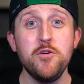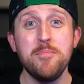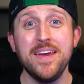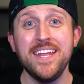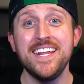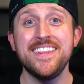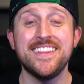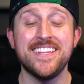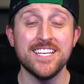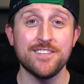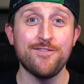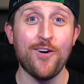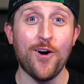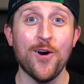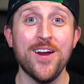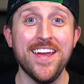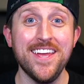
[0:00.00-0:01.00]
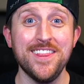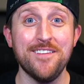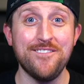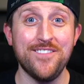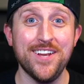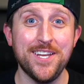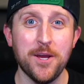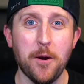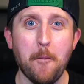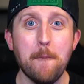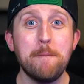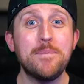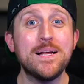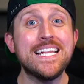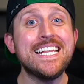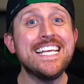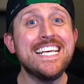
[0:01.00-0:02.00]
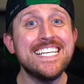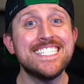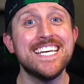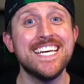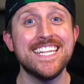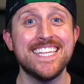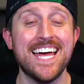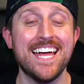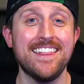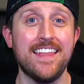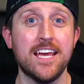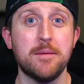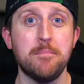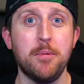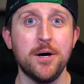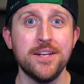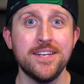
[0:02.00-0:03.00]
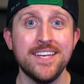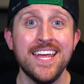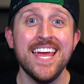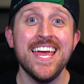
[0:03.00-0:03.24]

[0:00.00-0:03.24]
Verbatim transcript: made it this far in the video please hit that like button